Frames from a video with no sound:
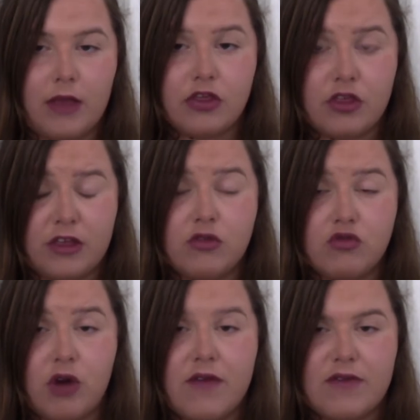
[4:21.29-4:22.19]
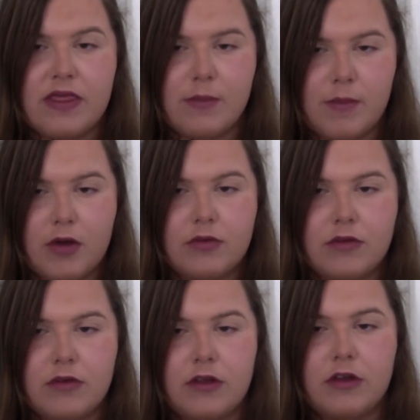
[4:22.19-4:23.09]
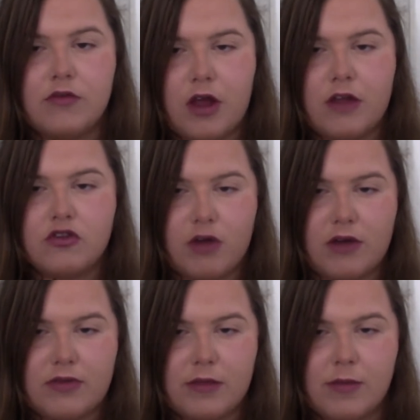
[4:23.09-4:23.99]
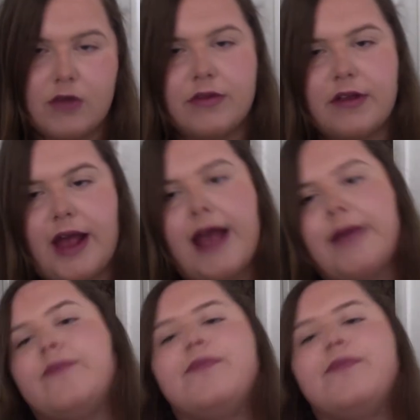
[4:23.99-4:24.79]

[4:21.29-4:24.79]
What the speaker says: that you drive in the most, that you've learned to drive in the most, okay?